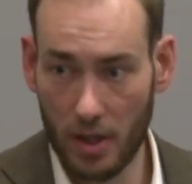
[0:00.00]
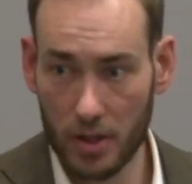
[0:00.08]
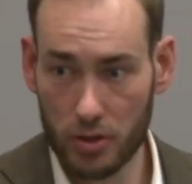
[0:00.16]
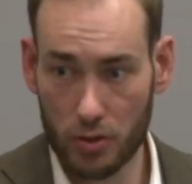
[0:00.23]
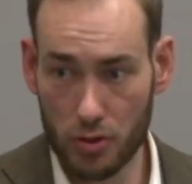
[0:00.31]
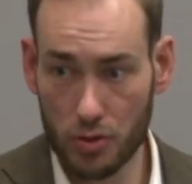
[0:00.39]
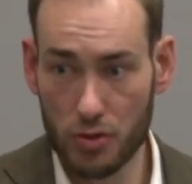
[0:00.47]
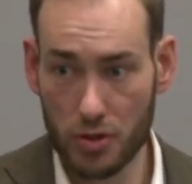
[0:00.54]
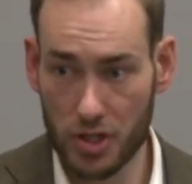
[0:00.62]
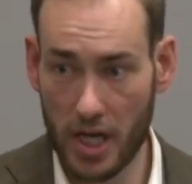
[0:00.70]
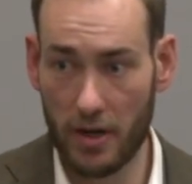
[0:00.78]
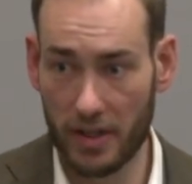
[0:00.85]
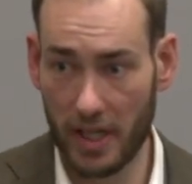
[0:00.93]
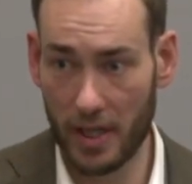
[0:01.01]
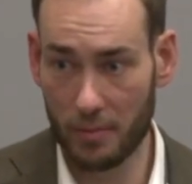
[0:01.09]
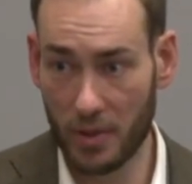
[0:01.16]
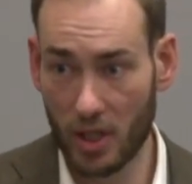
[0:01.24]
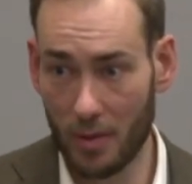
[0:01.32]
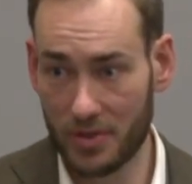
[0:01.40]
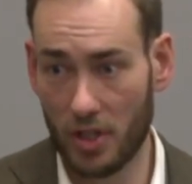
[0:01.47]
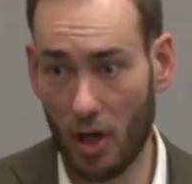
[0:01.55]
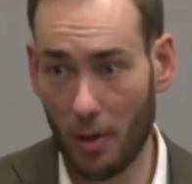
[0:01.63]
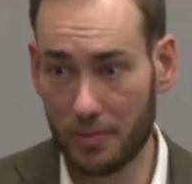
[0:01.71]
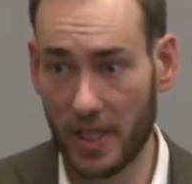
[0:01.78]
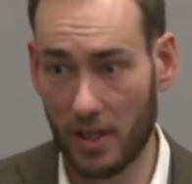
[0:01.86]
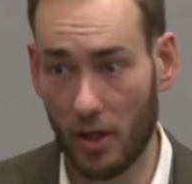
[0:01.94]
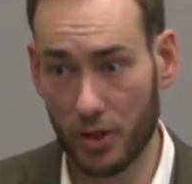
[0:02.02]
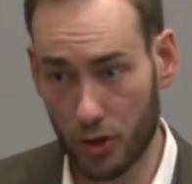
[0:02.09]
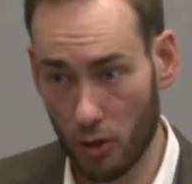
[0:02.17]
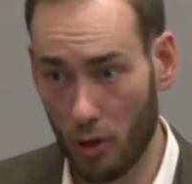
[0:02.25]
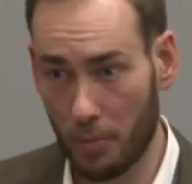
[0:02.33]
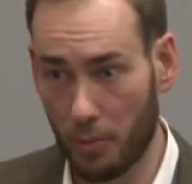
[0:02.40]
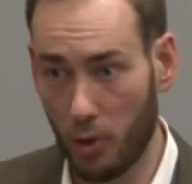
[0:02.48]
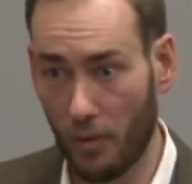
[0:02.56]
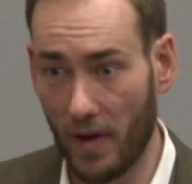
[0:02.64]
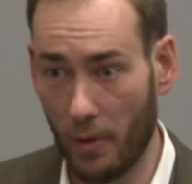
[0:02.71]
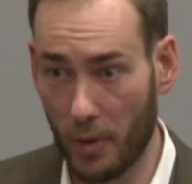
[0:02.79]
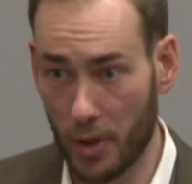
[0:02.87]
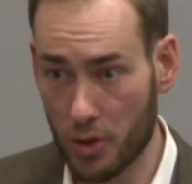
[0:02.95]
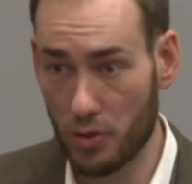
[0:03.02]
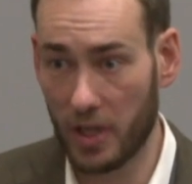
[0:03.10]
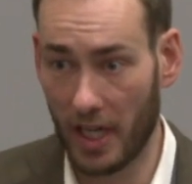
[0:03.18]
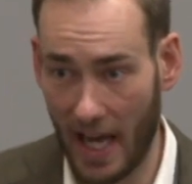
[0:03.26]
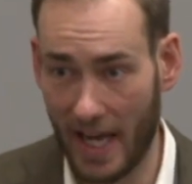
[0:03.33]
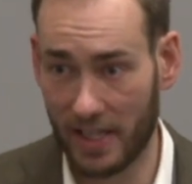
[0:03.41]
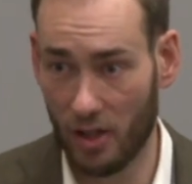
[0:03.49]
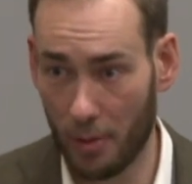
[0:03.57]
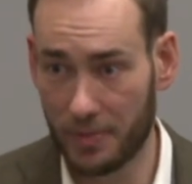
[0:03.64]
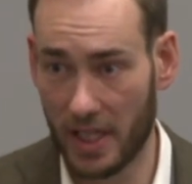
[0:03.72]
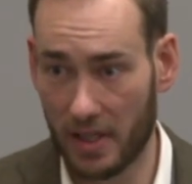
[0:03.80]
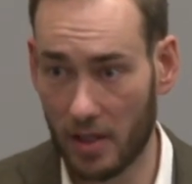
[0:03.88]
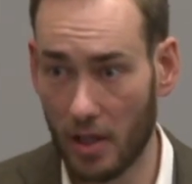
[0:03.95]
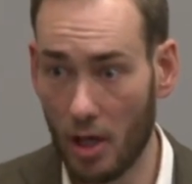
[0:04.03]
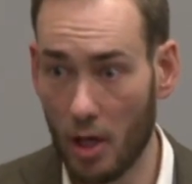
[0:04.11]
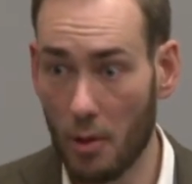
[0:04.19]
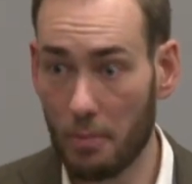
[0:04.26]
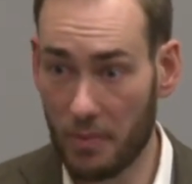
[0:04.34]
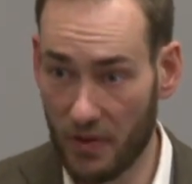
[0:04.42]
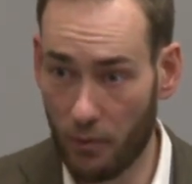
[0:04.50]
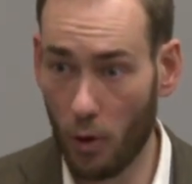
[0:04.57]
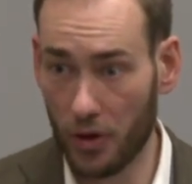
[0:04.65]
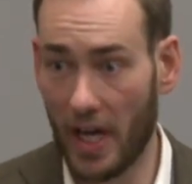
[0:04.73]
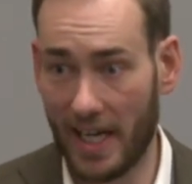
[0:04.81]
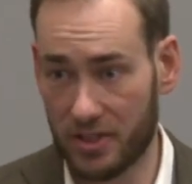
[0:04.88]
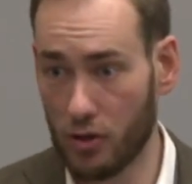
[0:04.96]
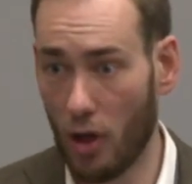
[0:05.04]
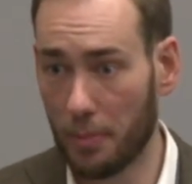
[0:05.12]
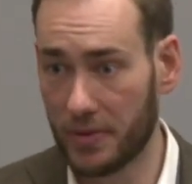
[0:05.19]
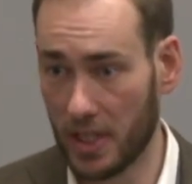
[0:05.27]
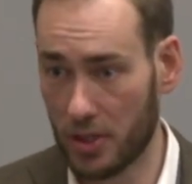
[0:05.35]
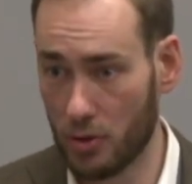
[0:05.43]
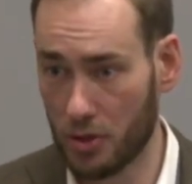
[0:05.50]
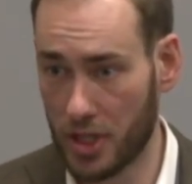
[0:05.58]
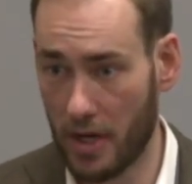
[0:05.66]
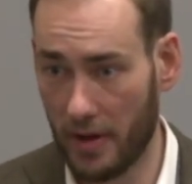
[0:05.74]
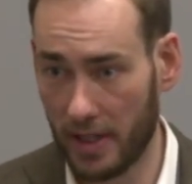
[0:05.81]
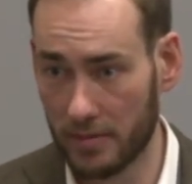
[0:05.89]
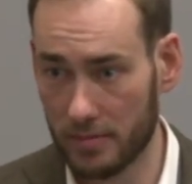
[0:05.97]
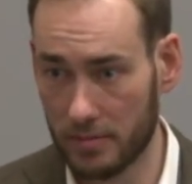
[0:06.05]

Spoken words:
So as soon as you share it, it becomes an update on your profile where you can add an update before the actual update you're sharing.